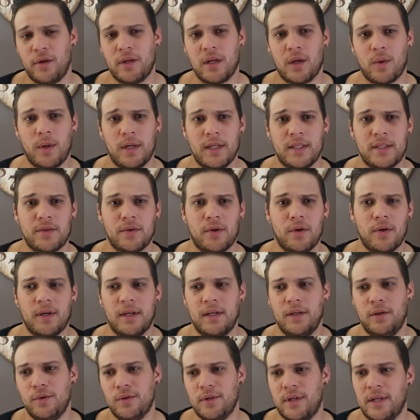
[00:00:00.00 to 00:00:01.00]
quite strong
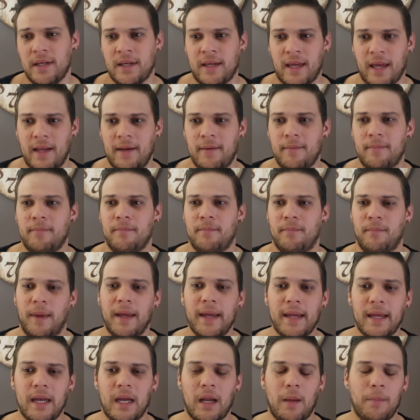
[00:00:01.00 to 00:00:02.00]
and usually can
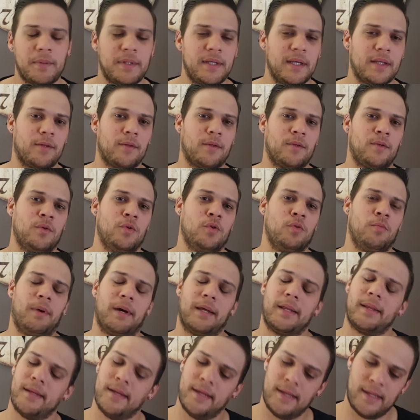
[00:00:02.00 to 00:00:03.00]
make an upset or two,
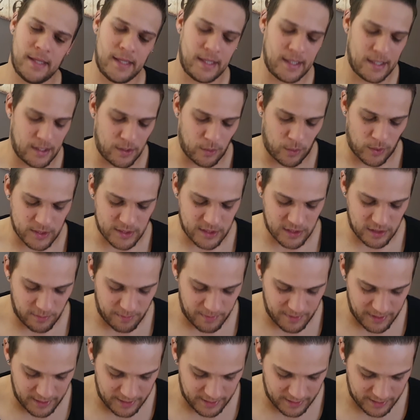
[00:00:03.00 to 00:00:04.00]
but wasn't to
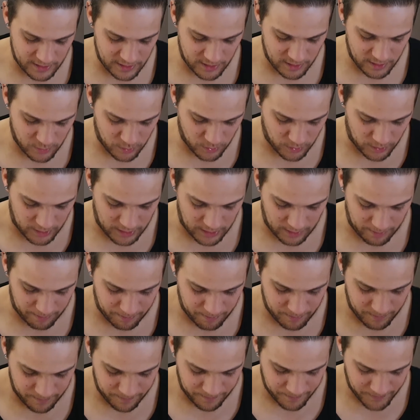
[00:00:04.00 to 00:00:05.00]
be in this year's World
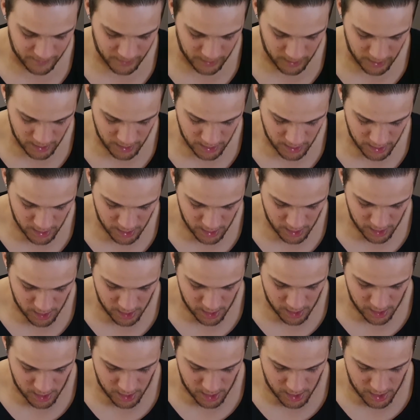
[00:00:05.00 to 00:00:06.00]
Cup.
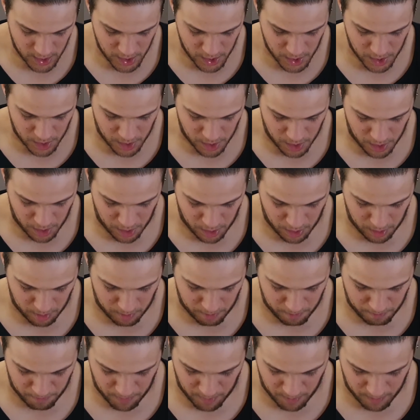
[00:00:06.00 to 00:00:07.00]

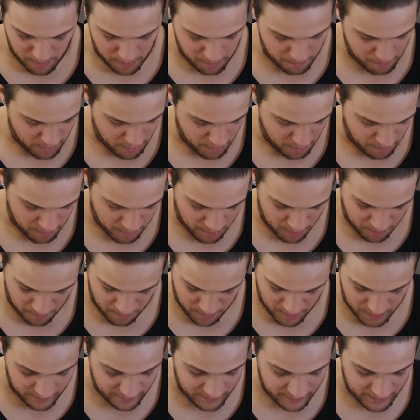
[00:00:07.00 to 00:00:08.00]

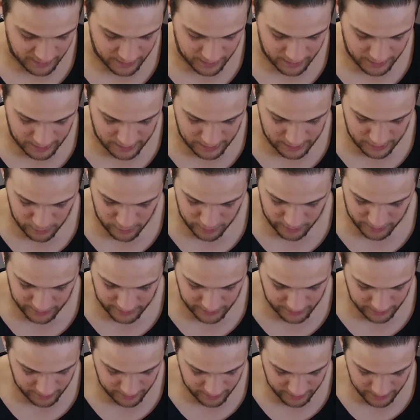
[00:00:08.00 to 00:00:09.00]
And then
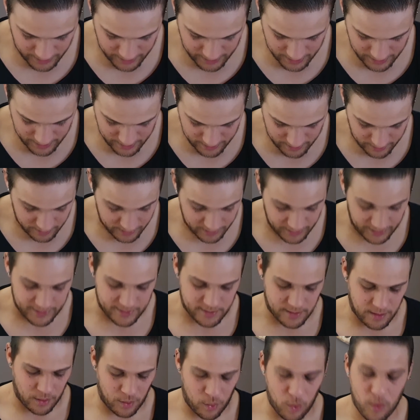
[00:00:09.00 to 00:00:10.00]
looking at
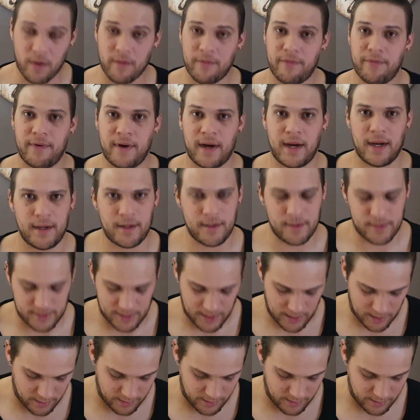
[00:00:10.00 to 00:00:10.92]
the quarterfinals.